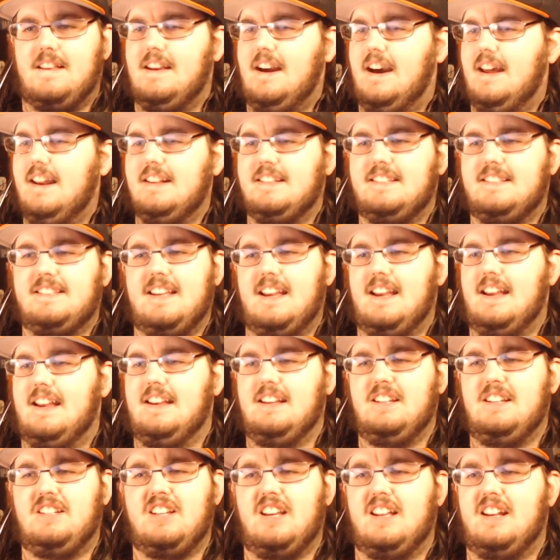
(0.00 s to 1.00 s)
gotta say
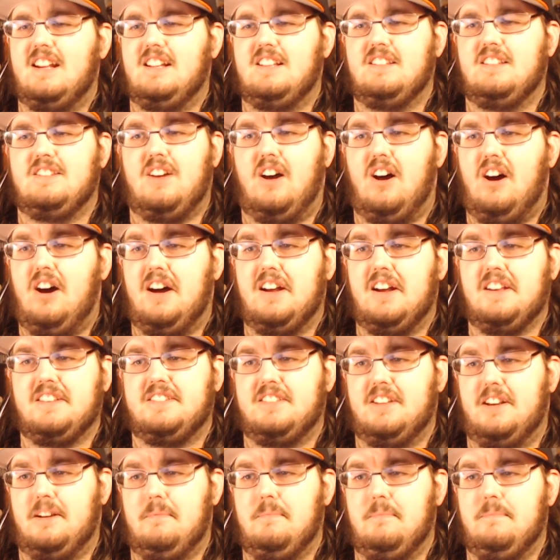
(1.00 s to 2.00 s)
his shading's
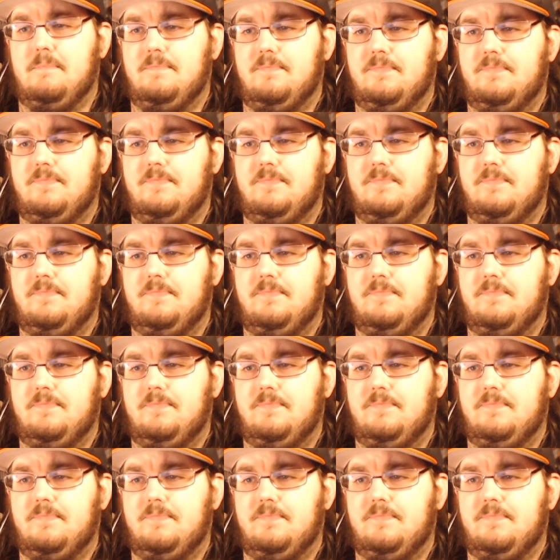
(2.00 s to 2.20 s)
awesome.